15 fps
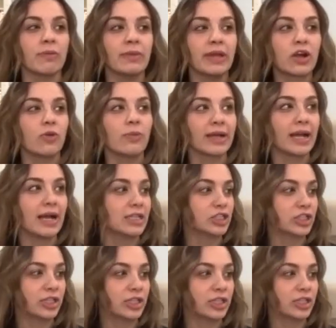I'm like, oh my
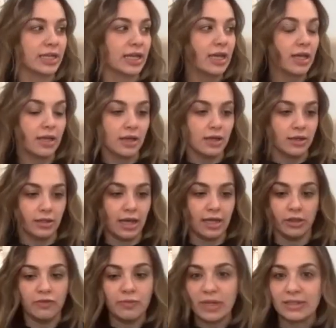gosh, like I love my,